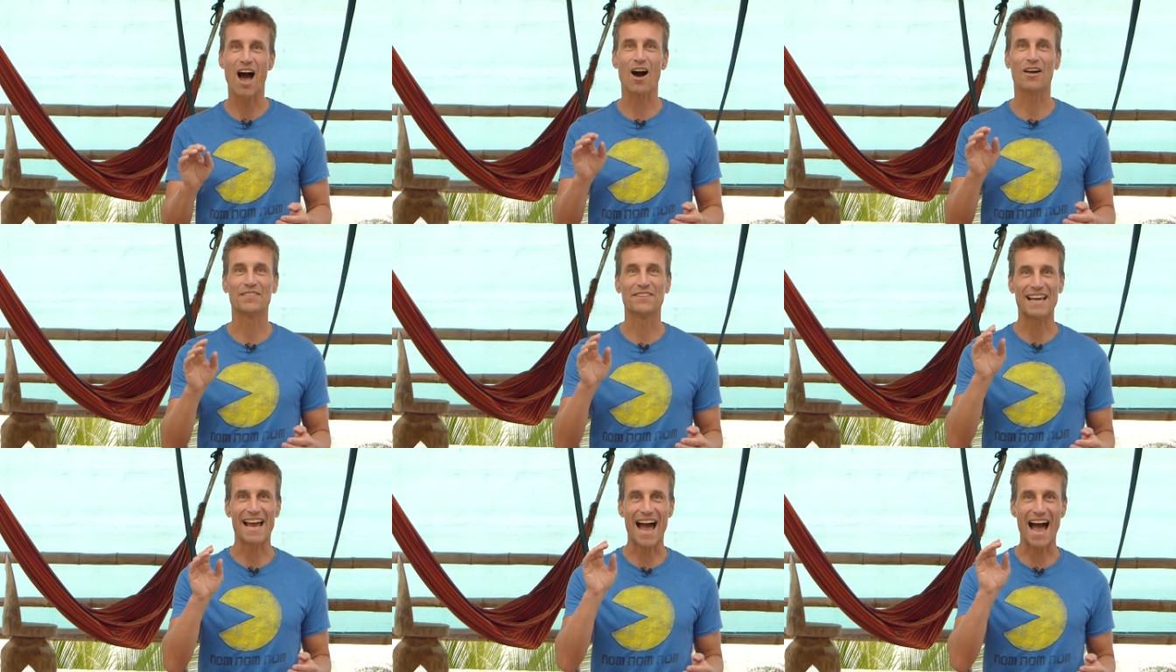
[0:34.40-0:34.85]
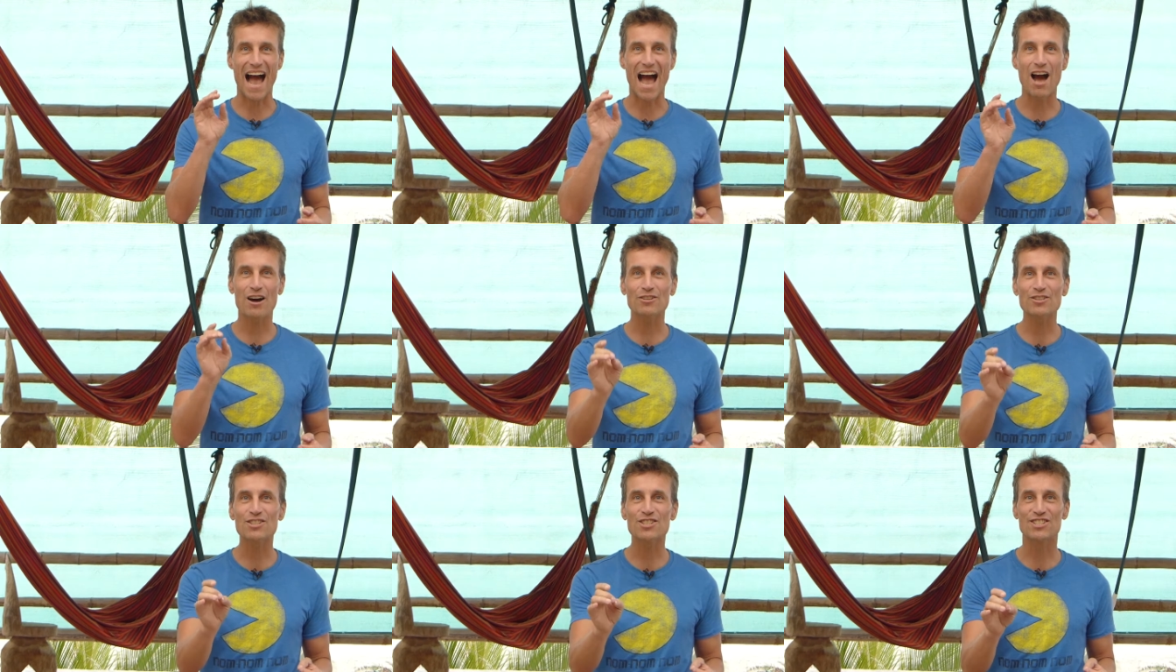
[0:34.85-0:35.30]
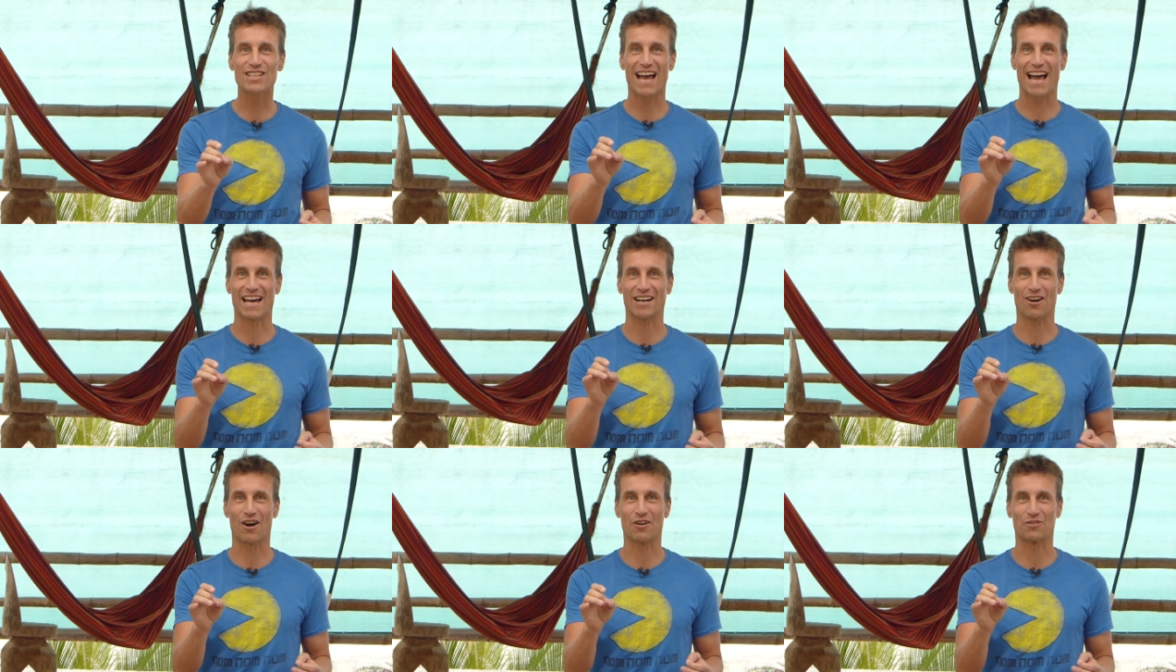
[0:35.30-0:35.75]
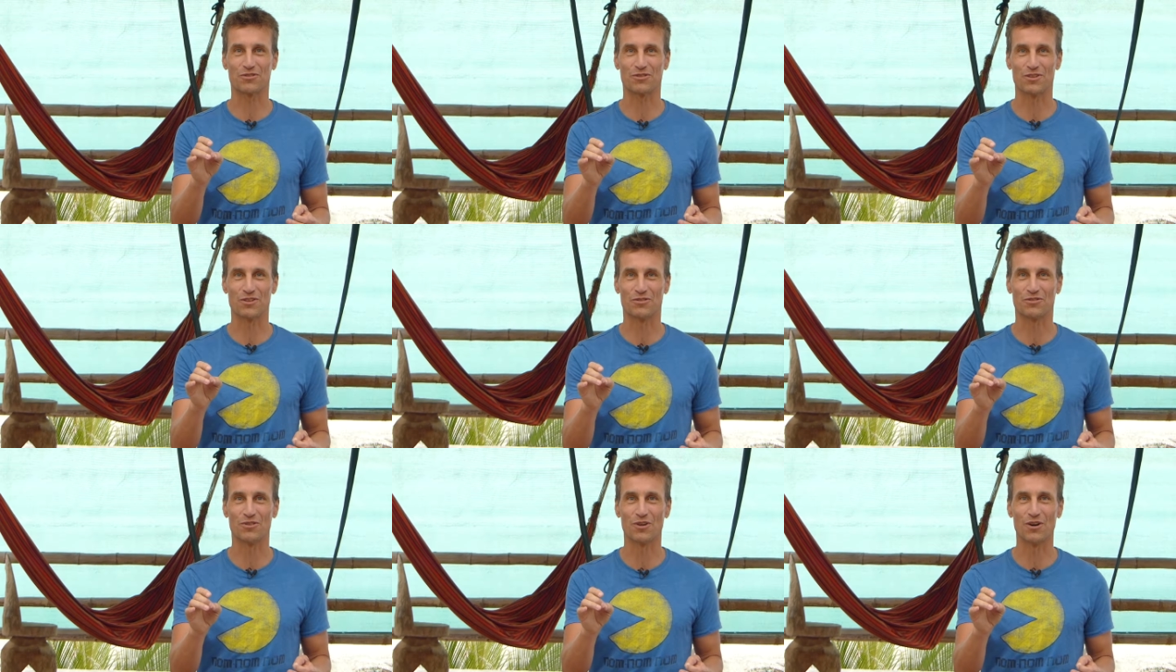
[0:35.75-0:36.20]
On the outside of
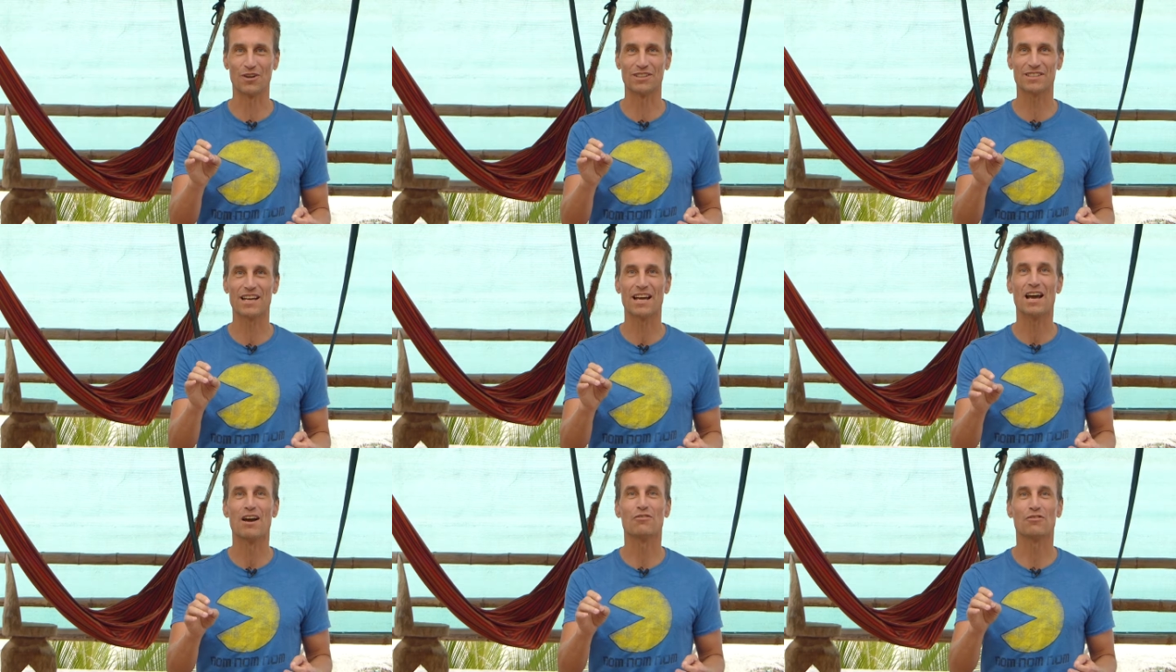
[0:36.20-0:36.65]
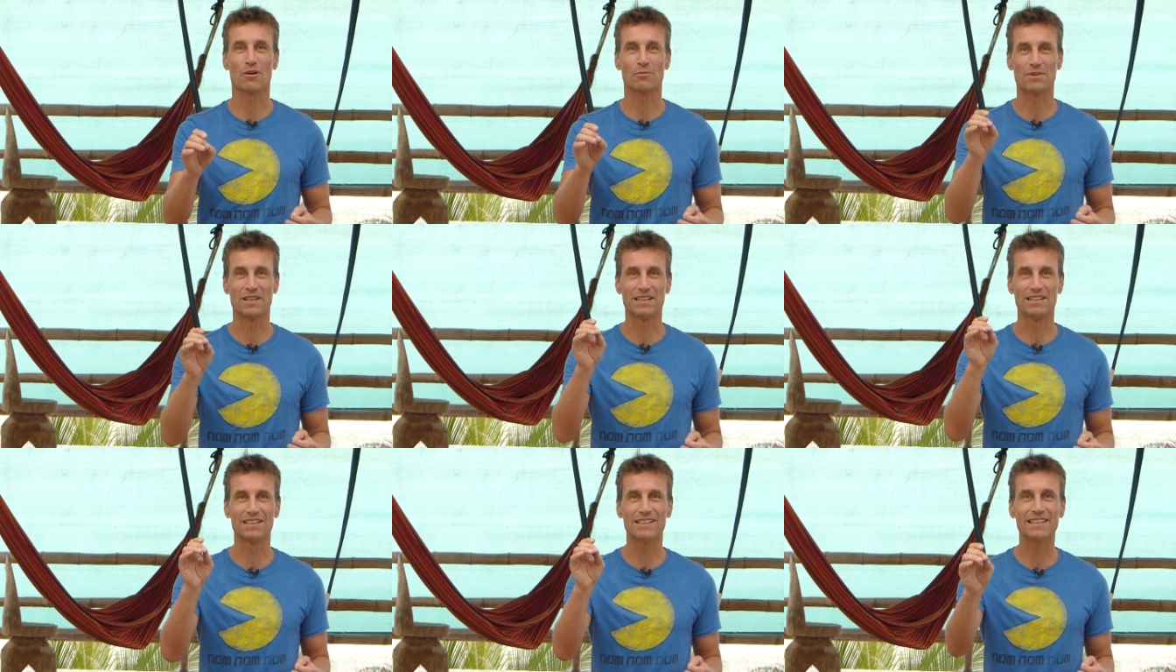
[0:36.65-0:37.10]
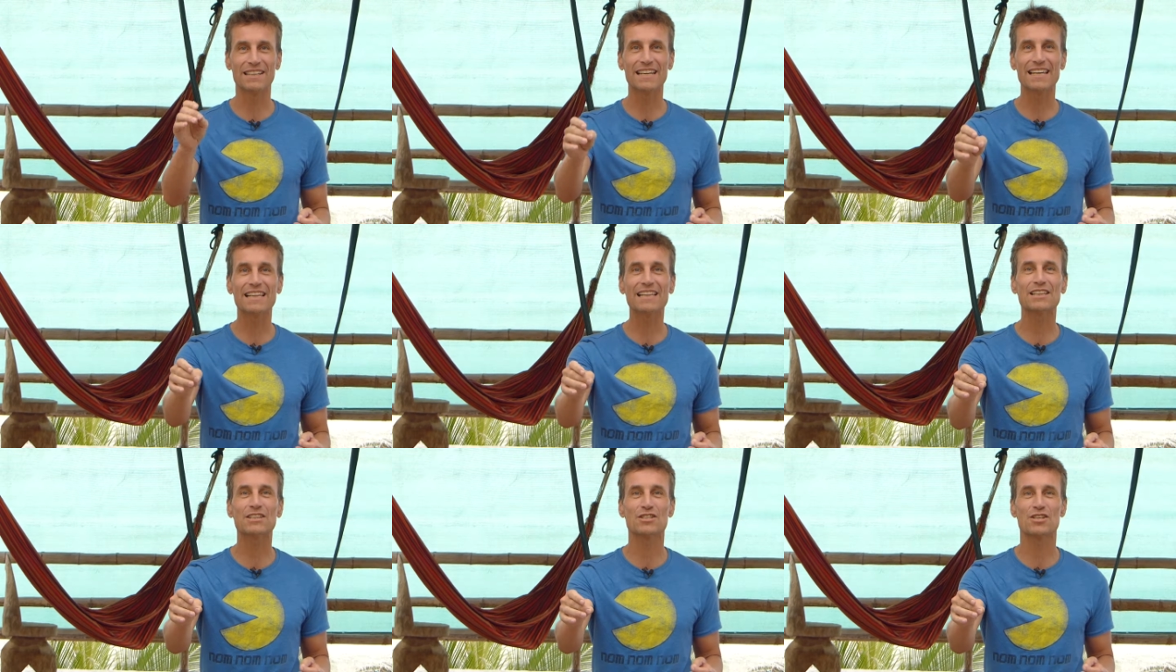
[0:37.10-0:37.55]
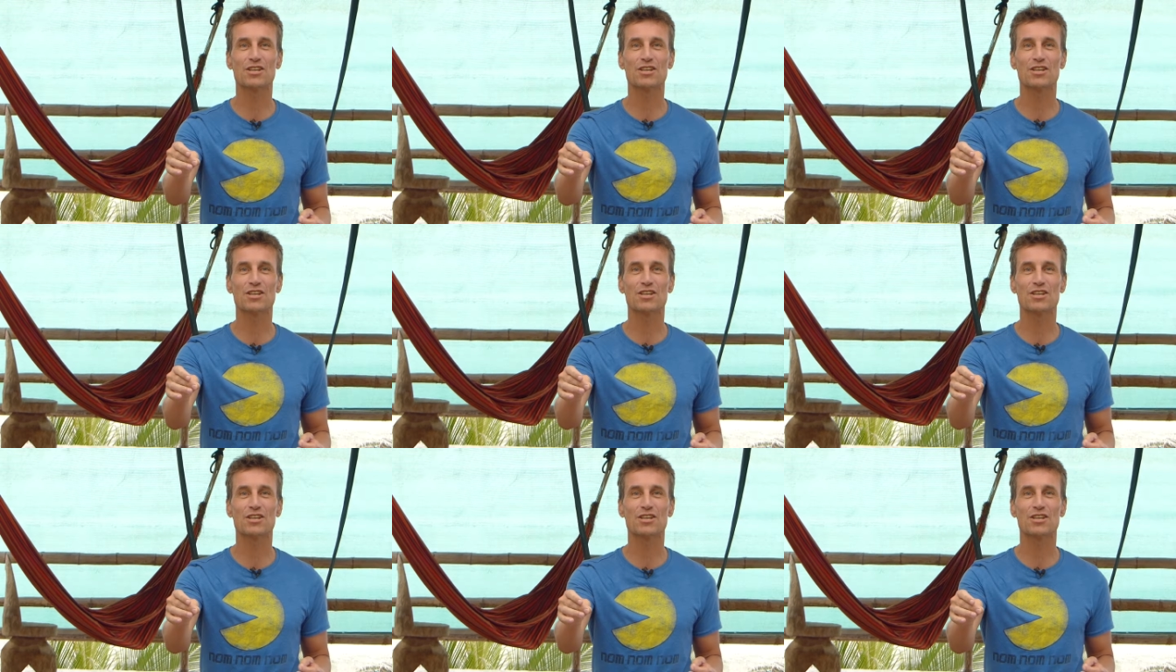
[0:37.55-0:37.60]
your foot, from the little